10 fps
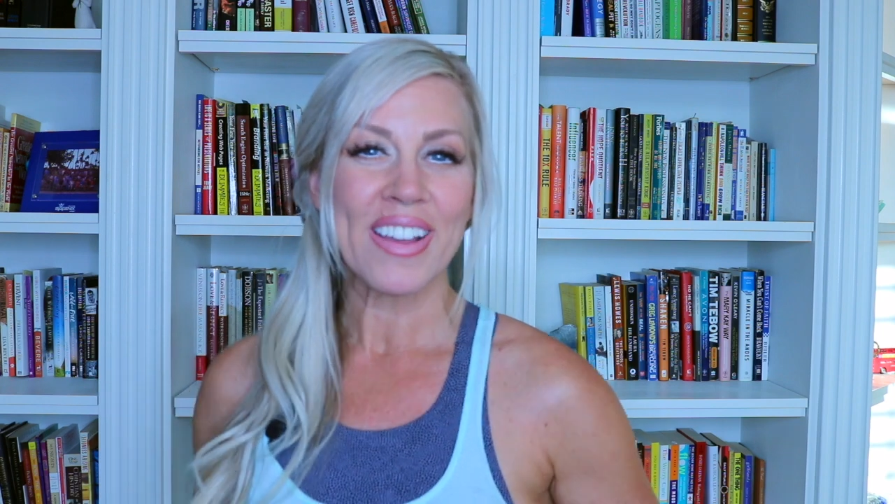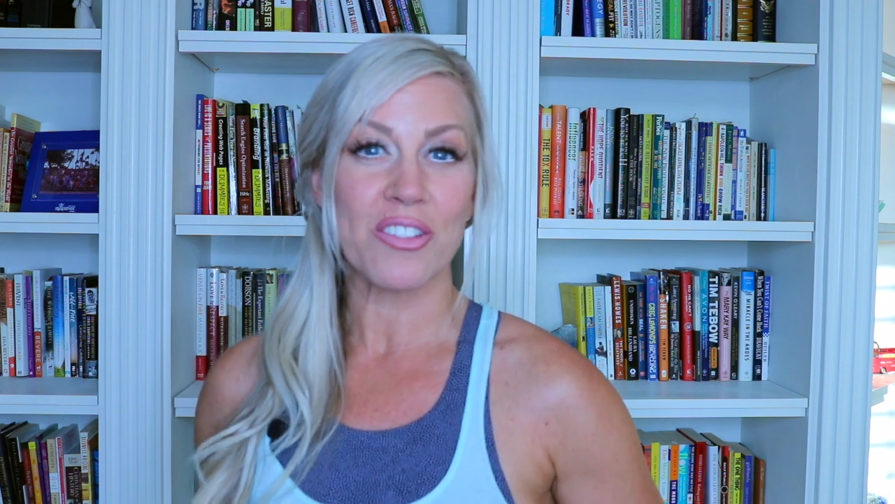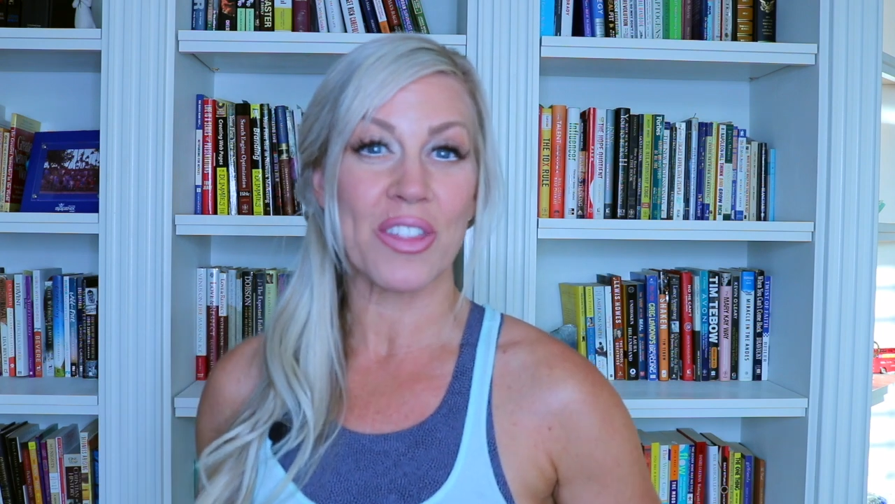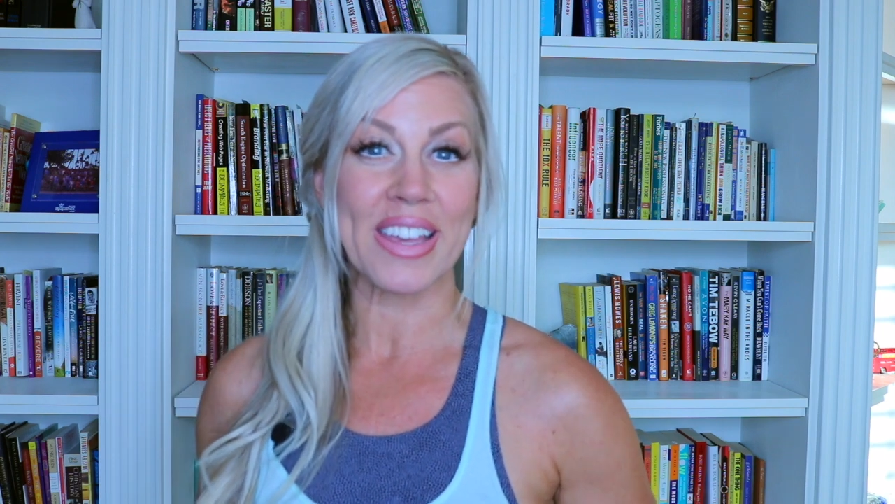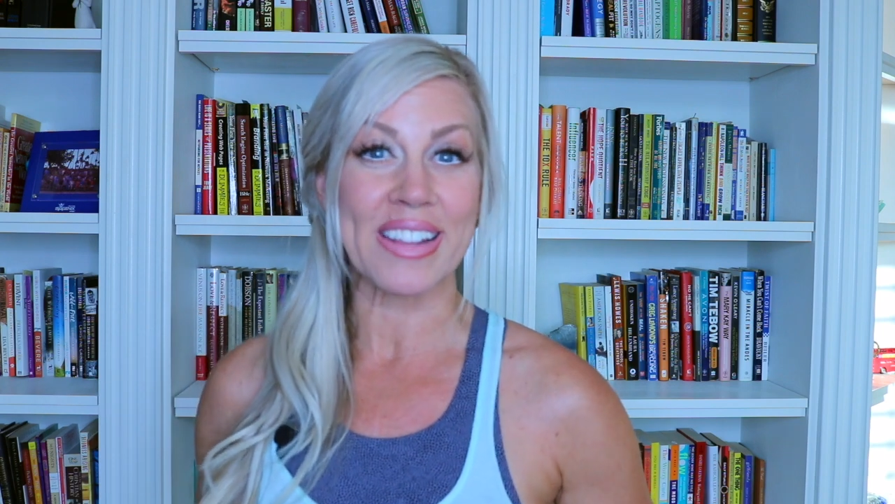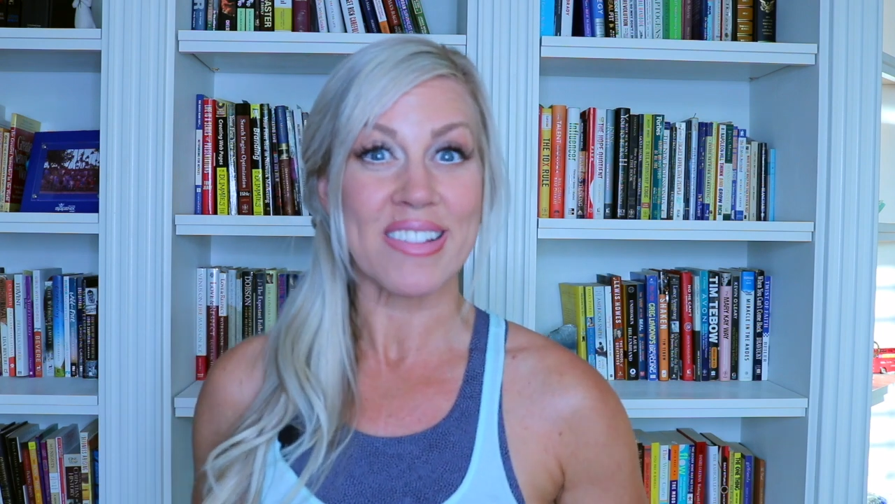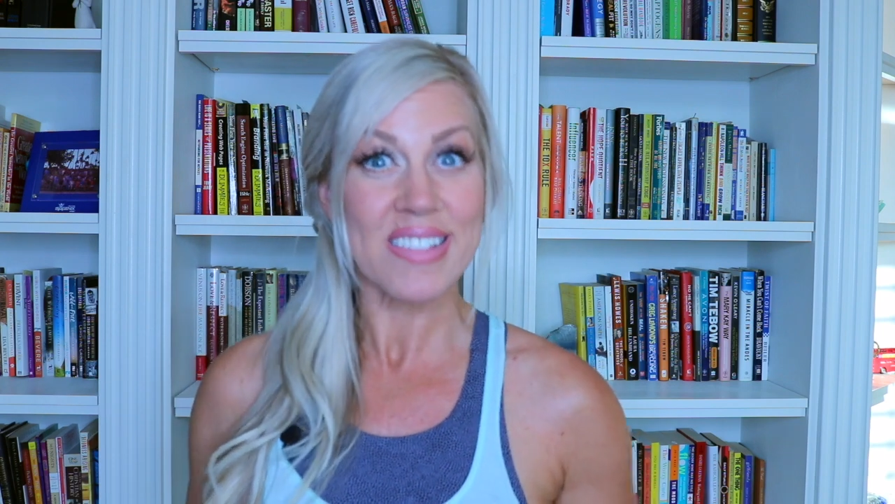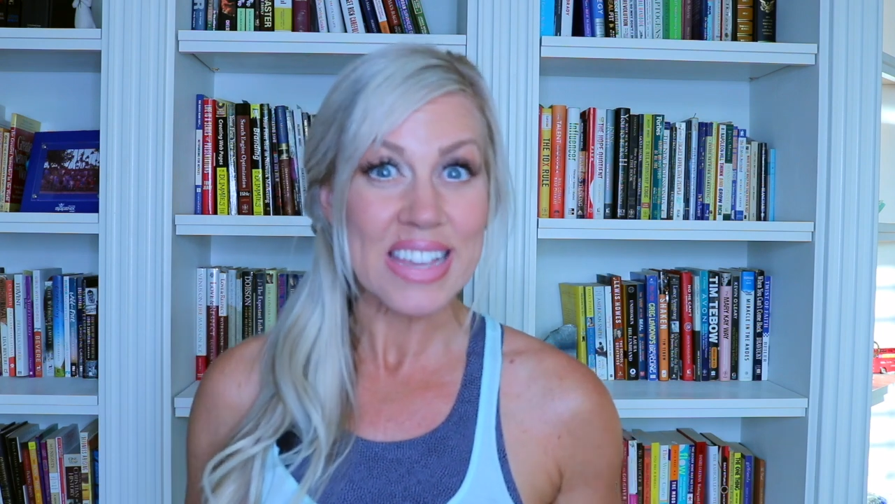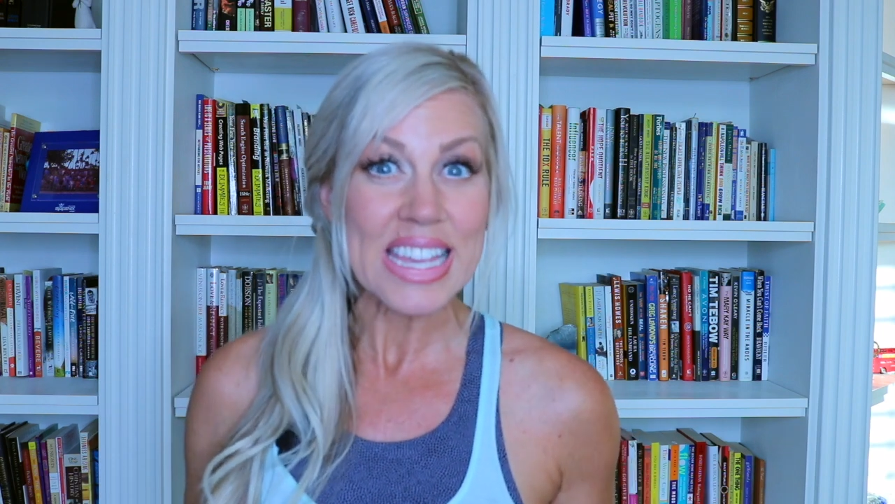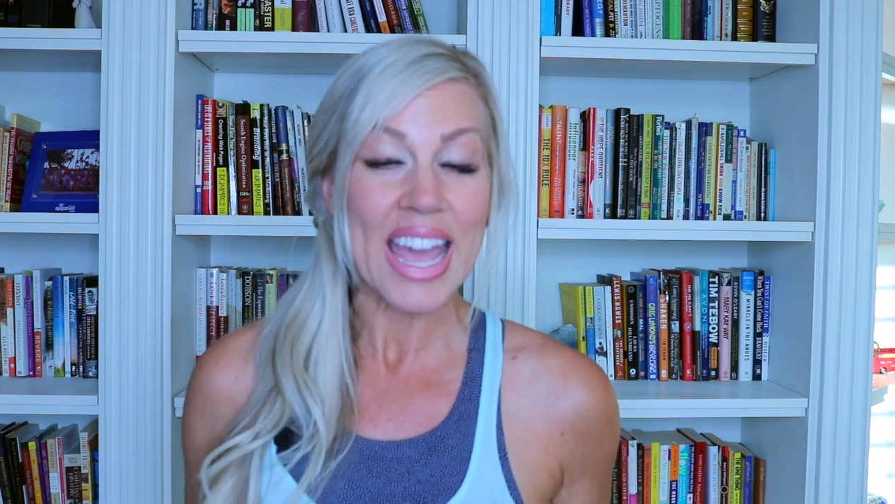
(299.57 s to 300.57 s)
so they can
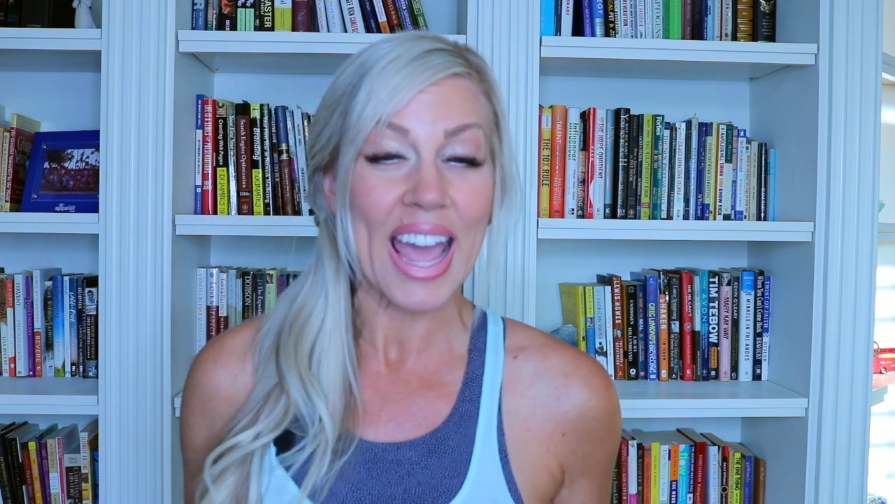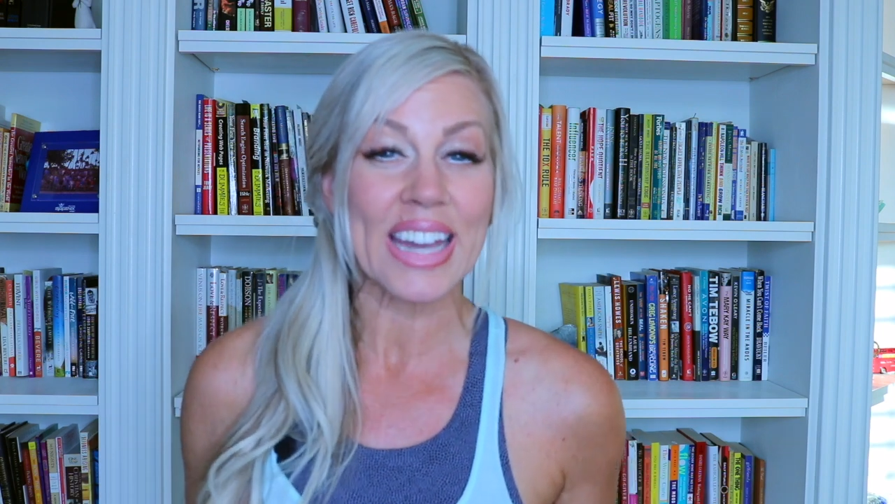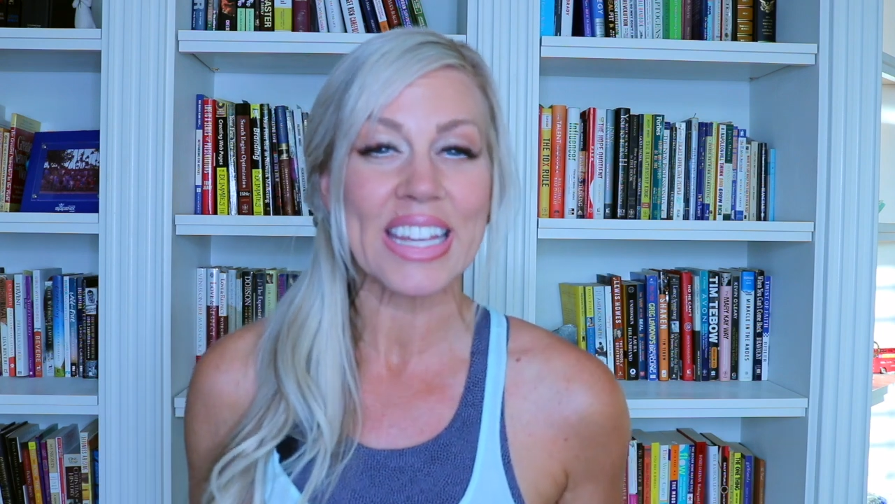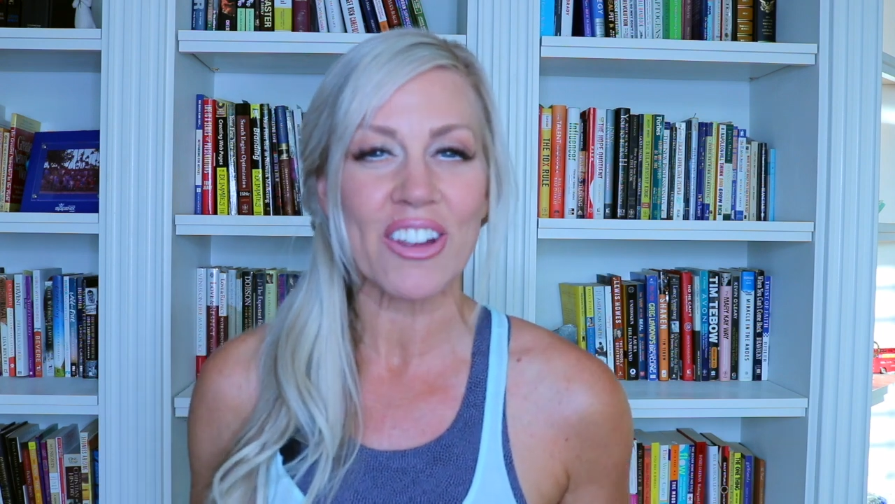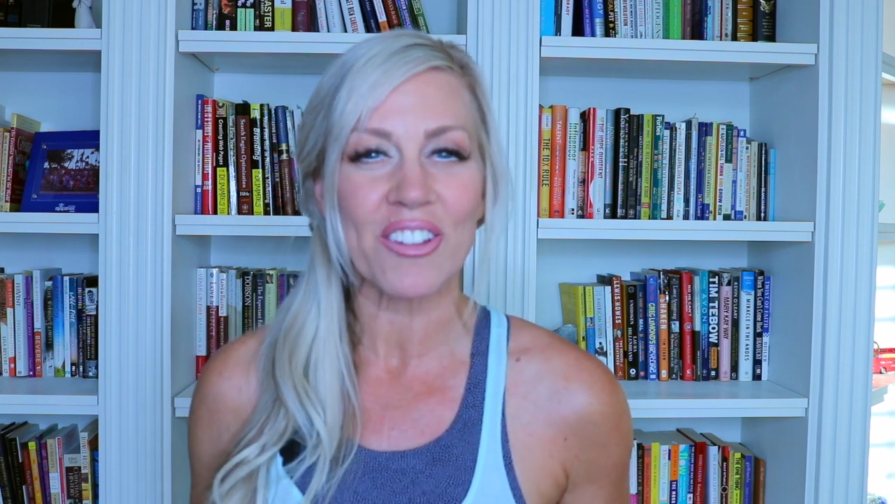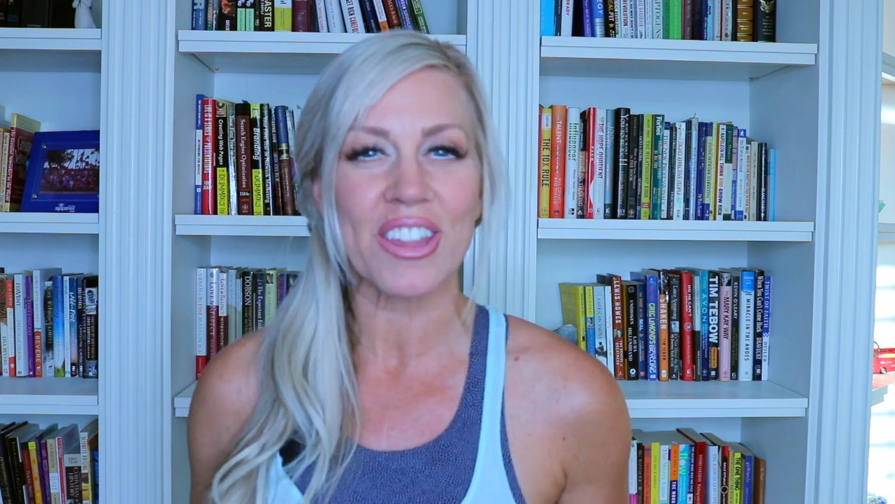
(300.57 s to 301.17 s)
see and hear